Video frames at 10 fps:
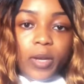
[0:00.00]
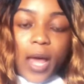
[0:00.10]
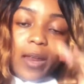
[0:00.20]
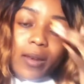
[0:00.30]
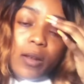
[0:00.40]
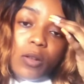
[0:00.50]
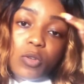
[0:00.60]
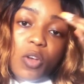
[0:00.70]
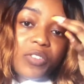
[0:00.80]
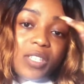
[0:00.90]
and so
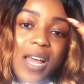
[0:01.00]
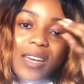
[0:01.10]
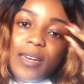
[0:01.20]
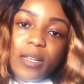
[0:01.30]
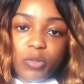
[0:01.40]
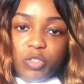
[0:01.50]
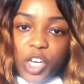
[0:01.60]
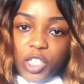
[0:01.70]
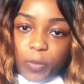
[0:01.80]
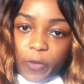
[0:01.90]
obviously I needed to
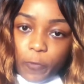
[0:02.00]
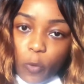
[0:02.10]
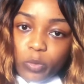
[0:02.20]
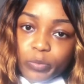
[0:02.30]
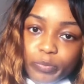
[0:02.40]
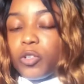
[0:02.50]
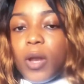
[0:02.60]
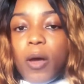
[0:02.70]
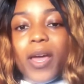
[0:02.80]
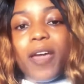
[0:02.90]
change my phone. So
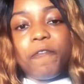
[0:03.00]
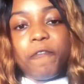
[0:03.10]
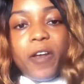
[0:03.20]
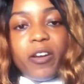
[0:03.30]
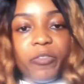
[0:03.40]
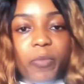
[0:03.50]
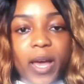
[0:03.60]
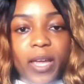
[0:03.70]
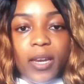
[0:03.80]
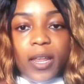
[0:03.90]
now a friend of
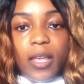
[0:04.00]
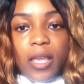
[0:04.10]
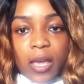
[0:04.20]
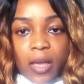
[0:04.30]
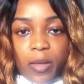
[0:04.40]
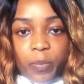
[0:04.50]
mine here